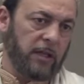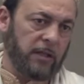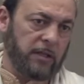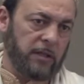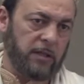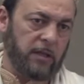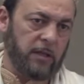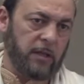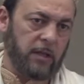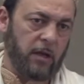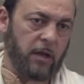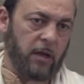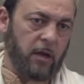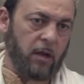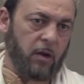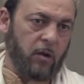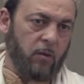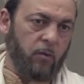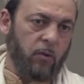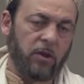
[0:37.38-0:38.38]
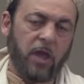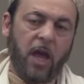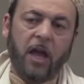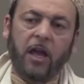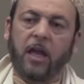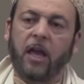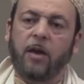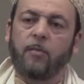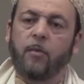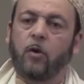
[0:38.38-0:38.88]
it. We
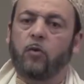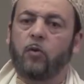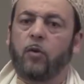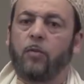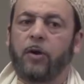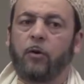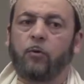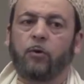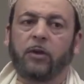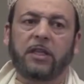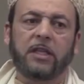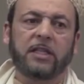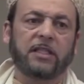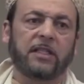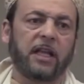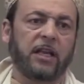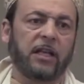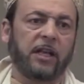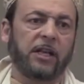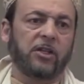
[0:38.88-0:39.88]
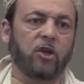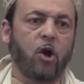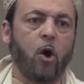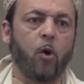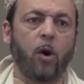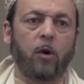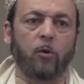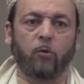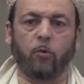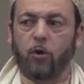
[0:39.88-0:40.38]
thank Him and we bear witness that there is no
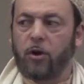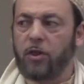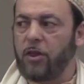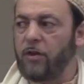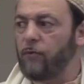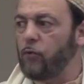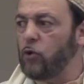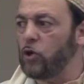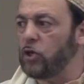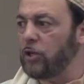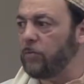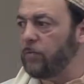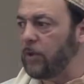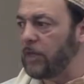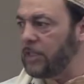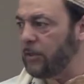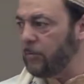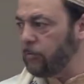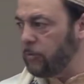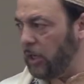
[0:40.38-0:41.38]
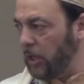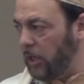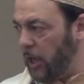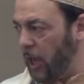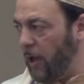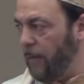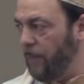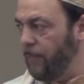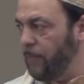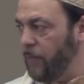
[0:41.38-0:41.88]
one worthy of worship except
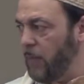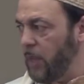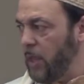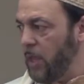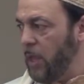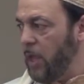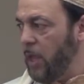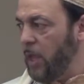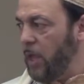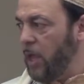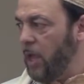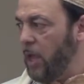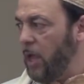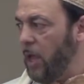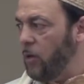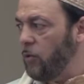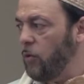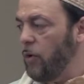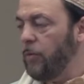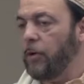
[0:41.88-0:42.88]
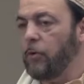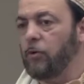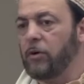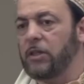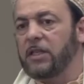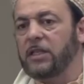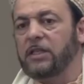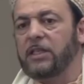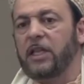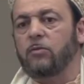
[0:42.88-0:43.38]
Allah. And we bear
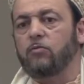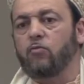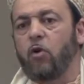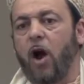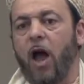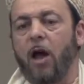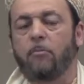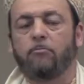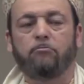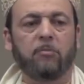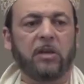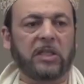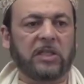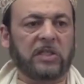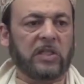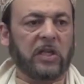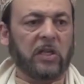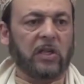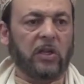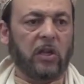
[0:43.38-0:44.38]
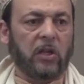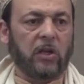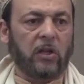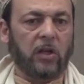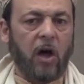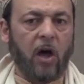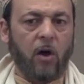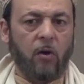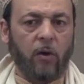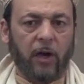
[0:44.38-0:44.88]
witness that Muhammad
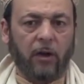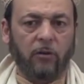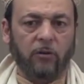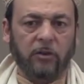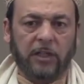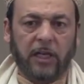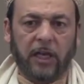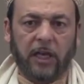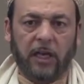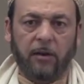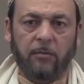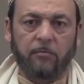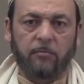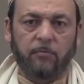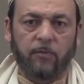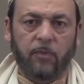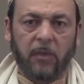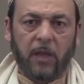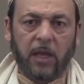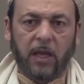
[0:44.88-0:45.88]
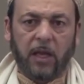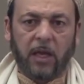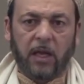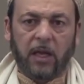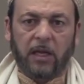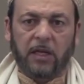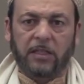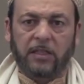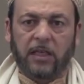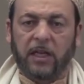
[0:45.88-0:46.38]
sallallahu alayhi wasallam
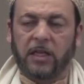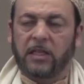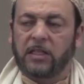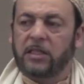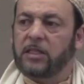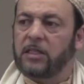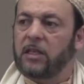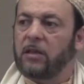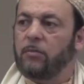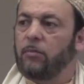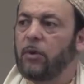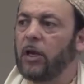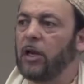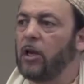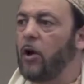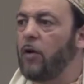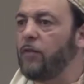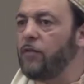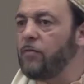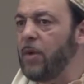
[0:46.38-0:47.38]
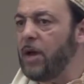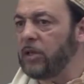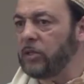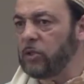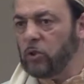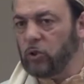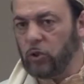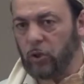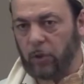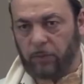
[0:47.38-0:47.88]
is His beloved
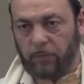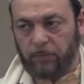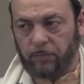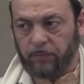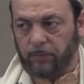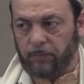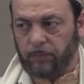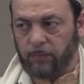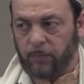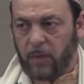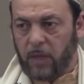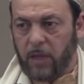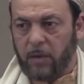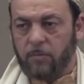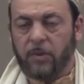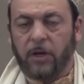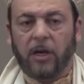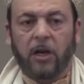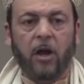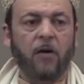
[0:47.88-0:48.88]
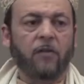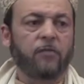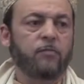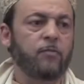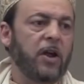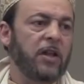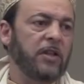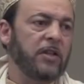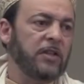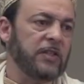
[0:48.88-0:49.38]
messenger. Beloved
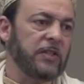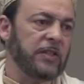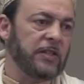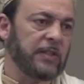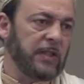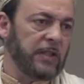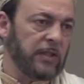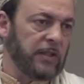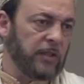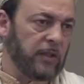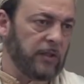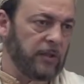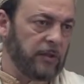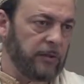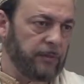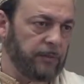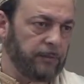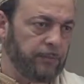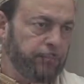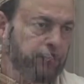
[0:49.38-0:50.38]
brothers and sisters,